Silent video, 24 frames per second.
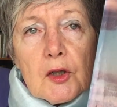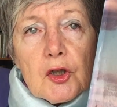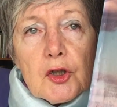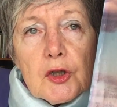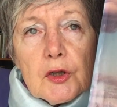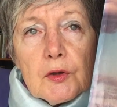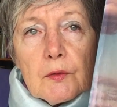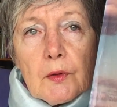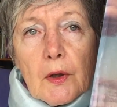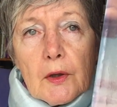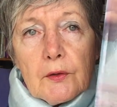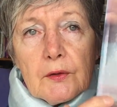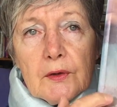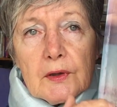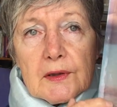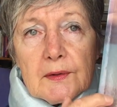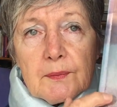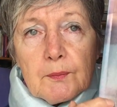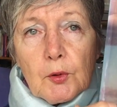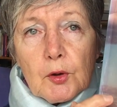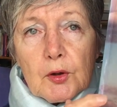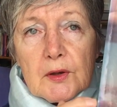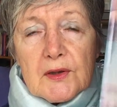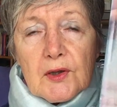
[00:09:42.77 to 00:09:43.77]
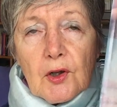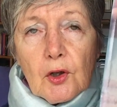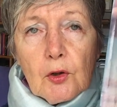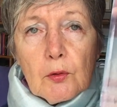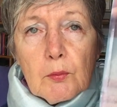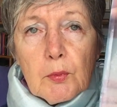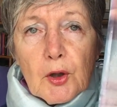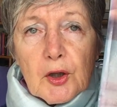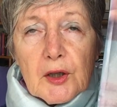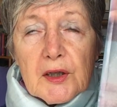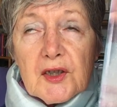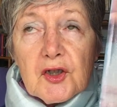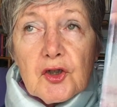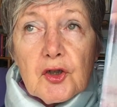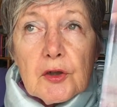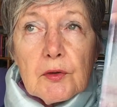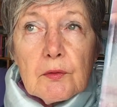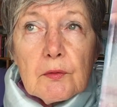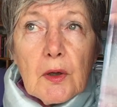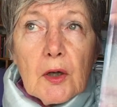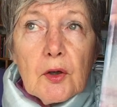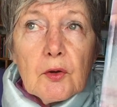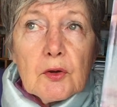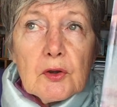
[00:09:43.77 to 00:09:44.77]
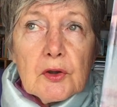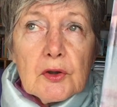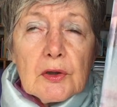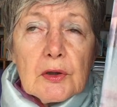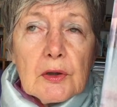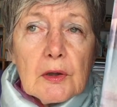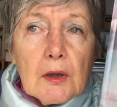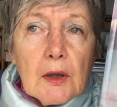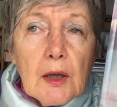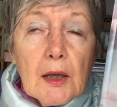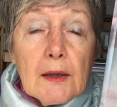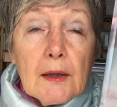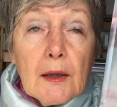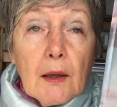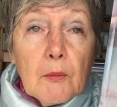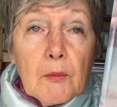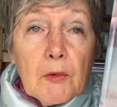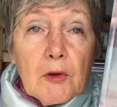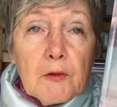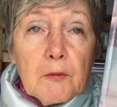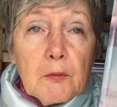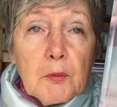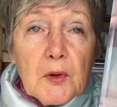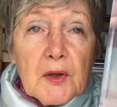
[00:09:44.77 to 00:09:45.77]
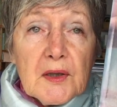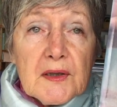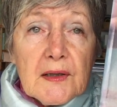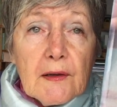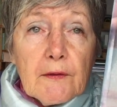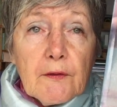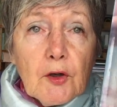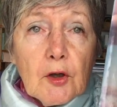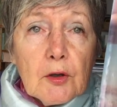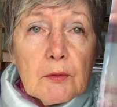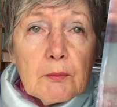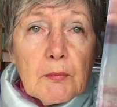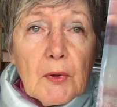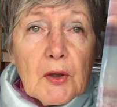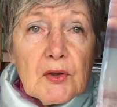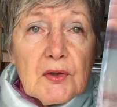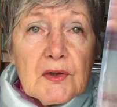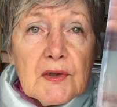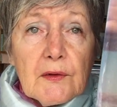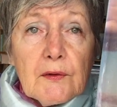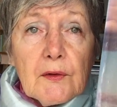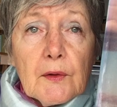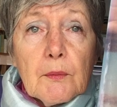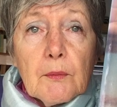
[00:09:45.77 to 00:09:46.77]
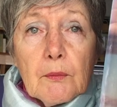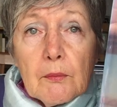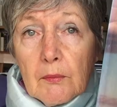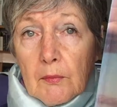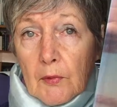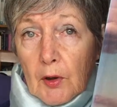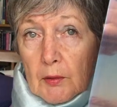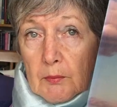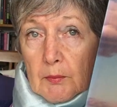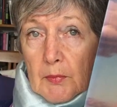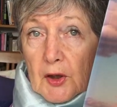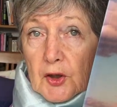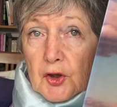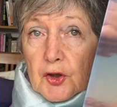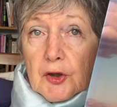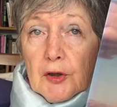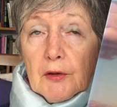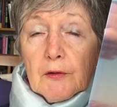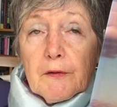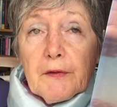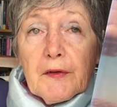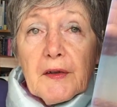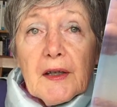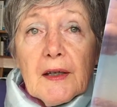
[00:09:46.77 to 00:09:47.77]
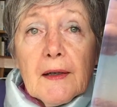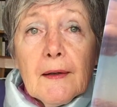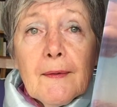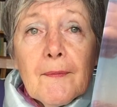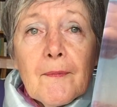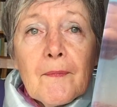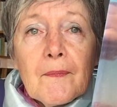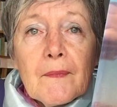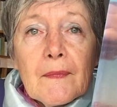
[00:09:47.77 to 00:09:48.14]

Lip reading: She wrote this book, Soul Body. She wrote a number of books. I've got most of them on my shelf there.